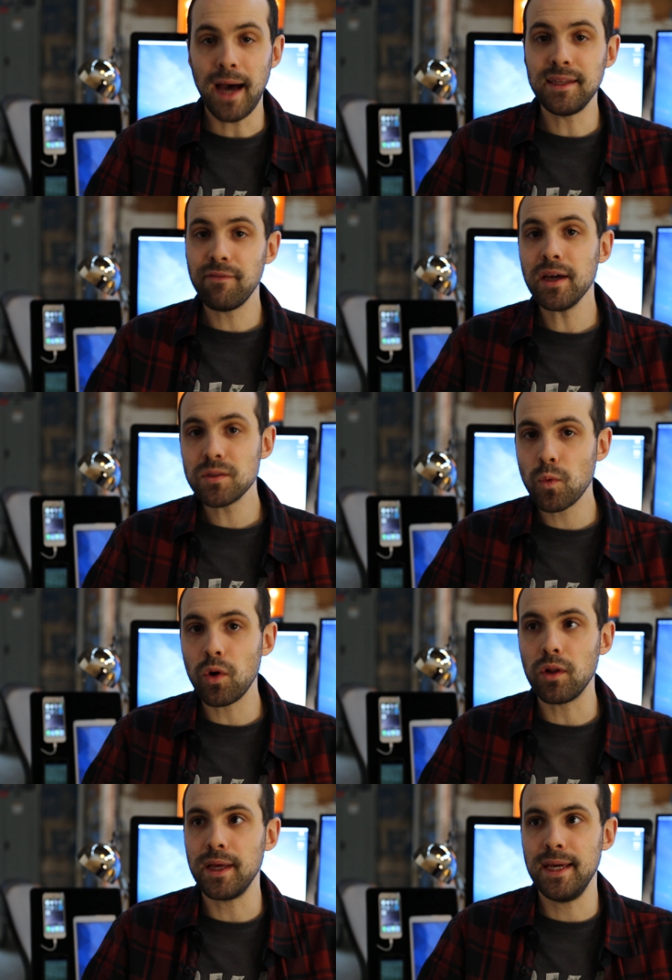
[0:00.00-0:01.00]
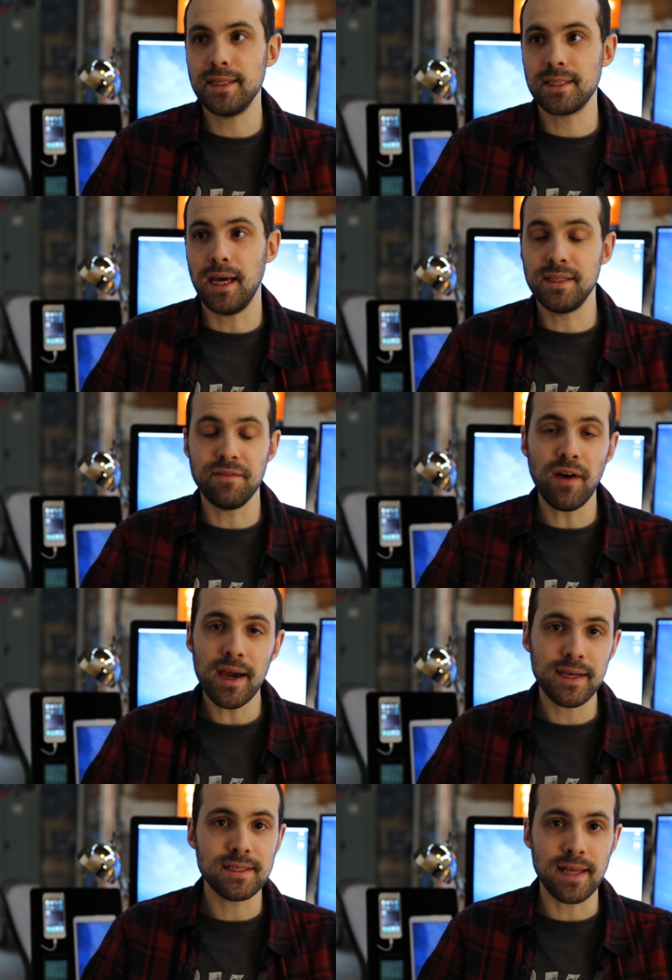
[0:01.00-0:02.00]
A device wall is a
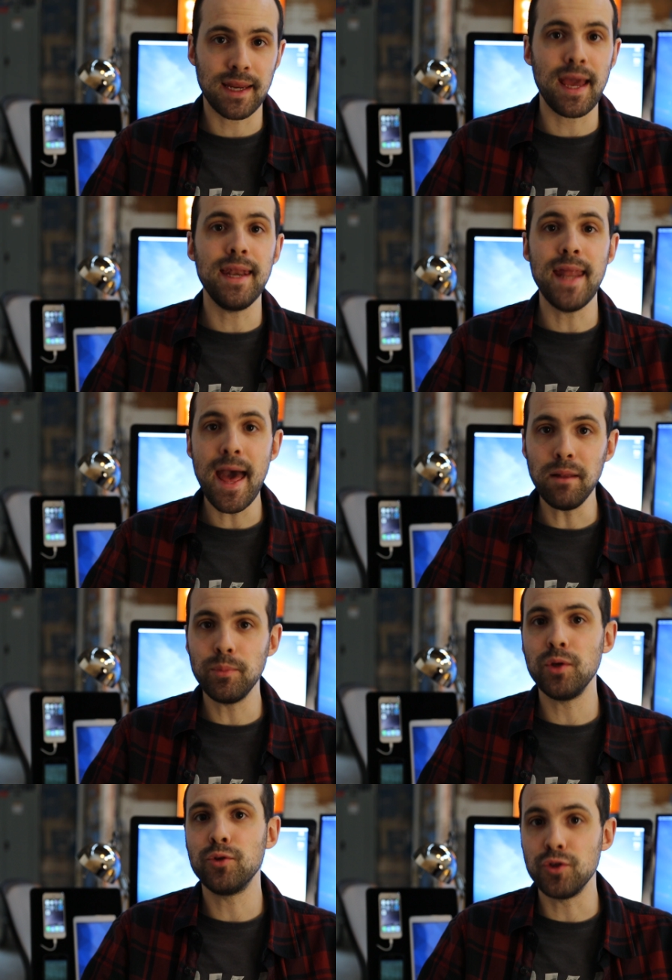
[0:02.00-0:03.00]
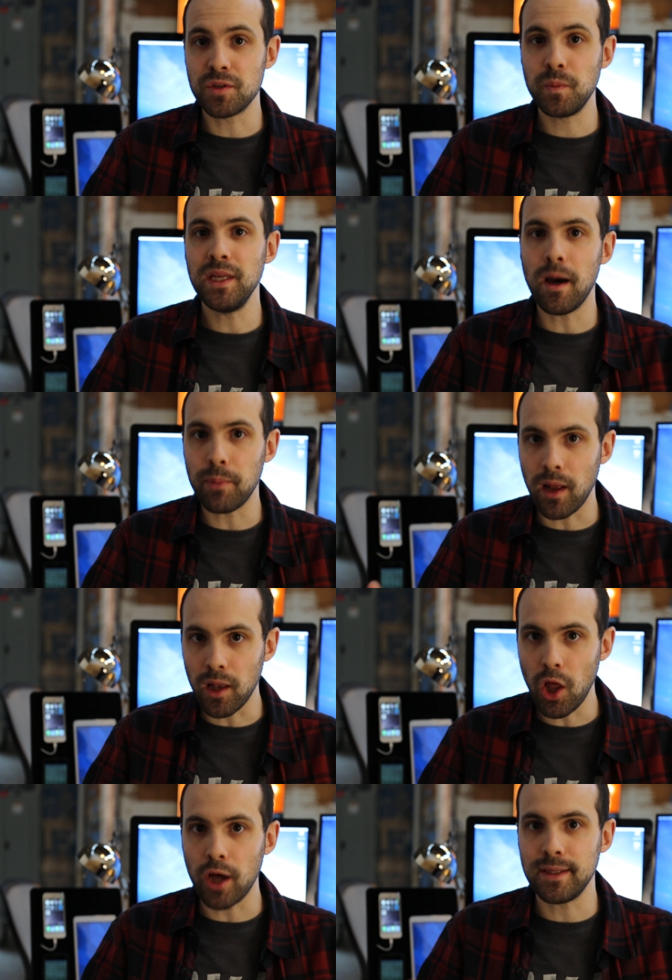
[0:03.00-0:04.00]
device that can help you to speed up a
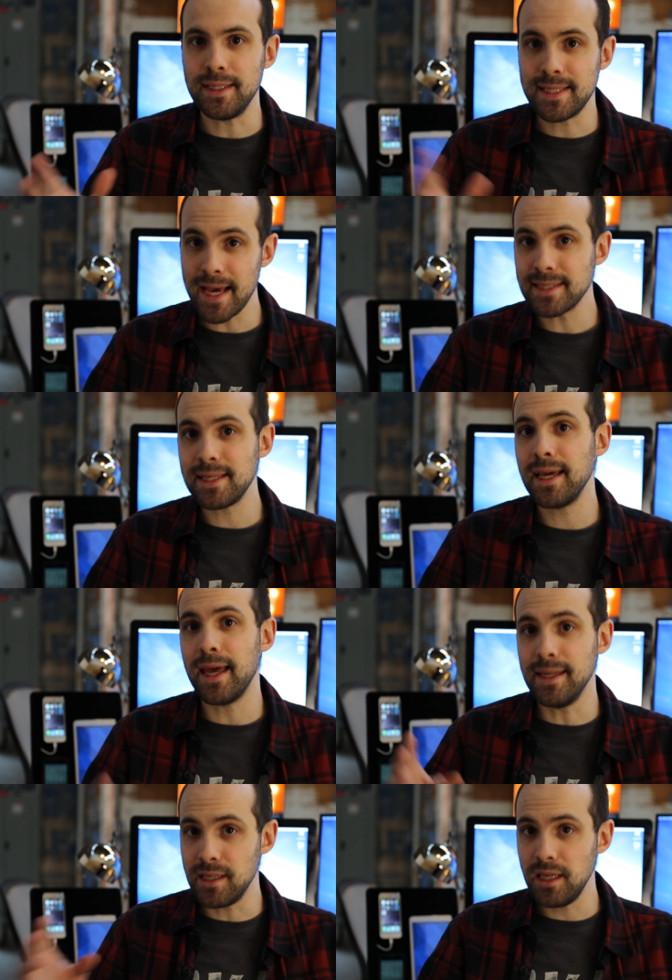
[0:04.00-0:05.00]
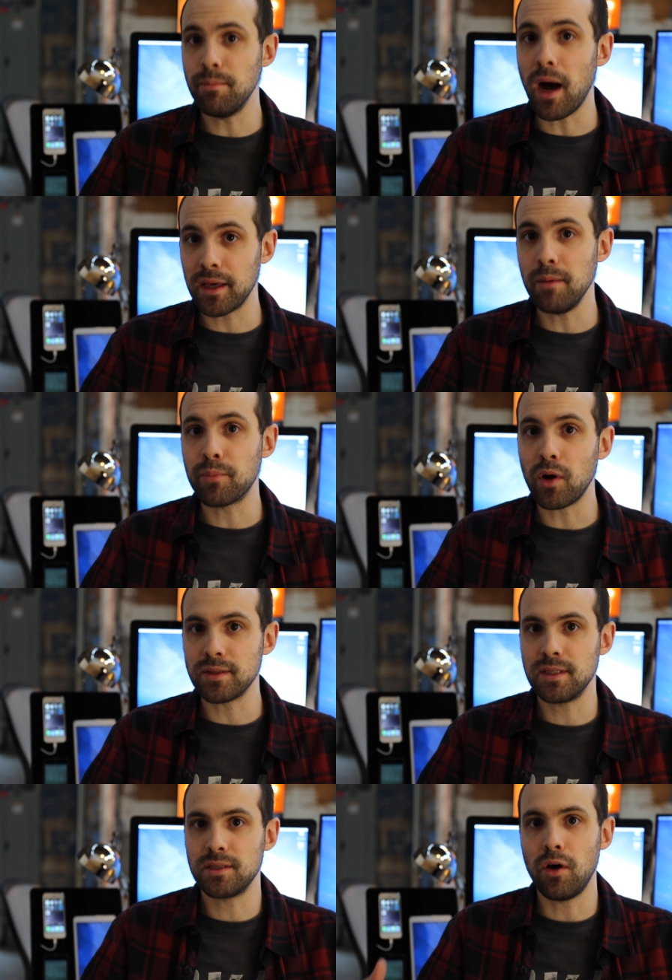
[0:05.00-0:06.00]
lot the testing and debugging
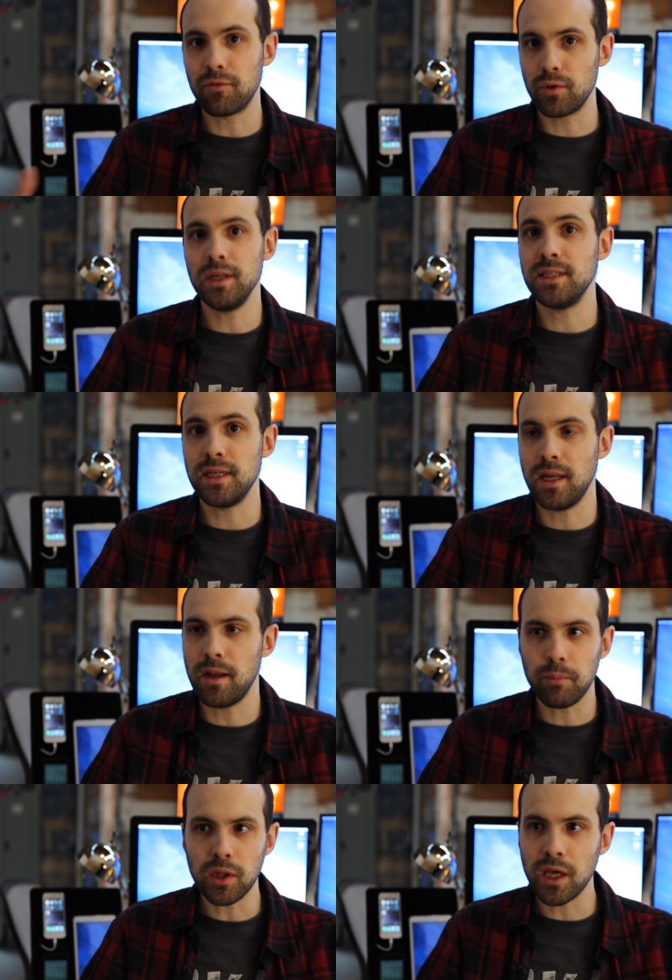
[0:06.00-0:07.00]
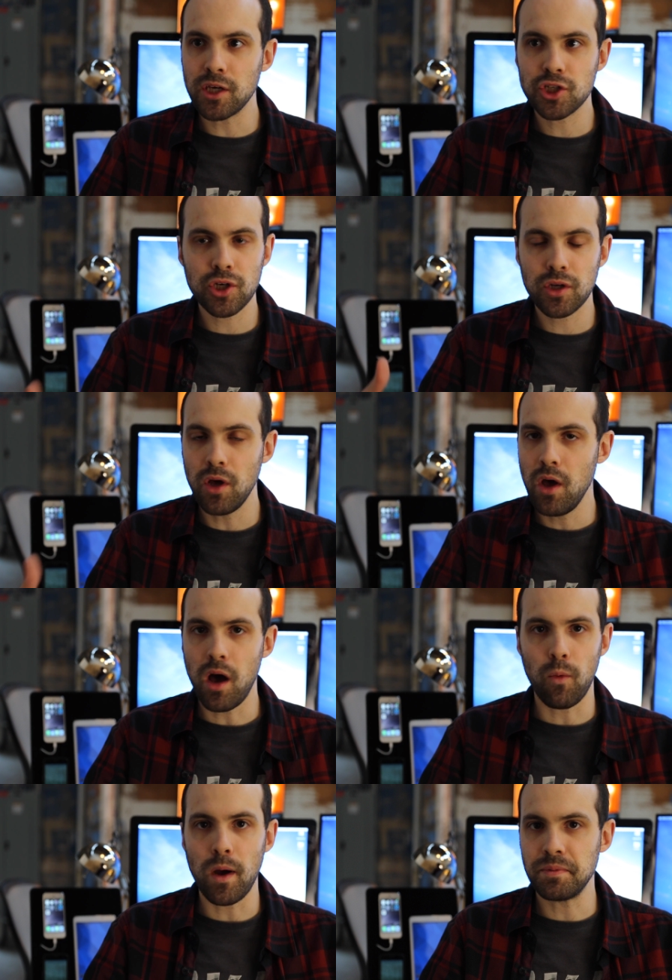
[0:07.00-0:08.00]
process of releasing an application,
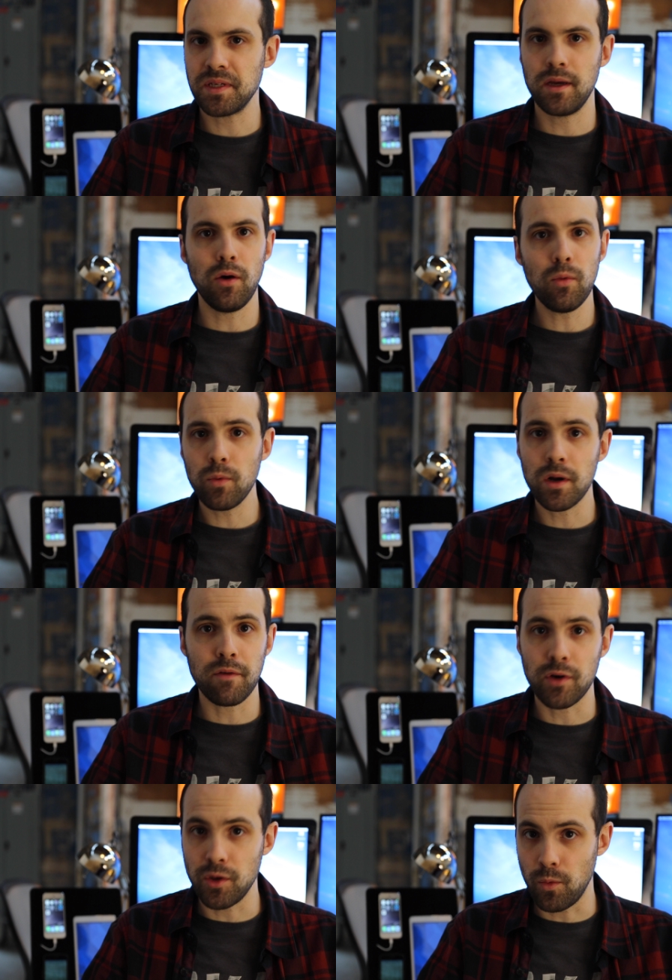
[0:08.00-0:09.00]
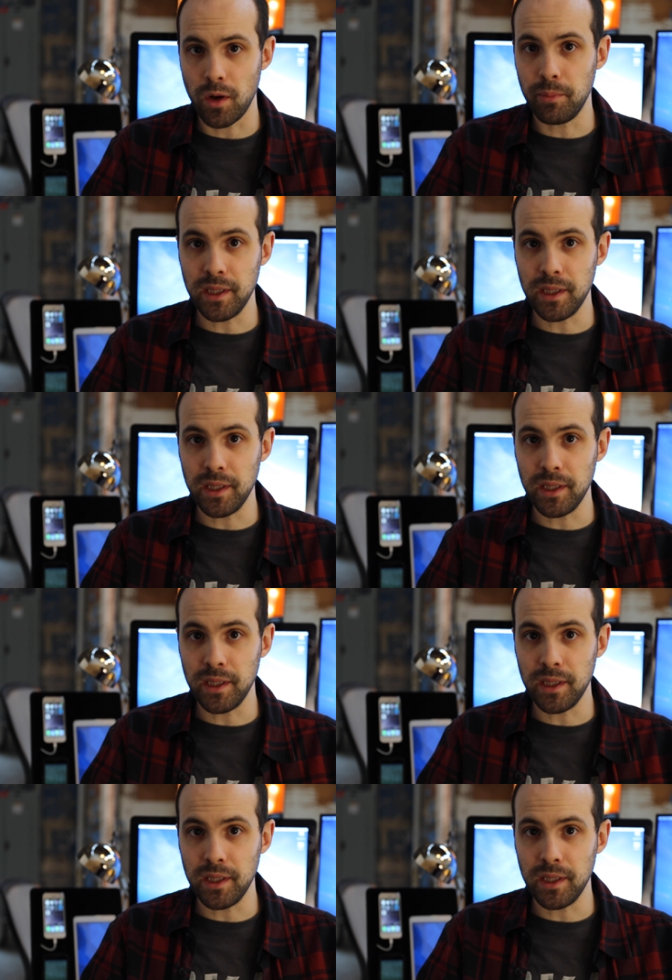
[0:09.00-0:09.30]
a website or whatever you want to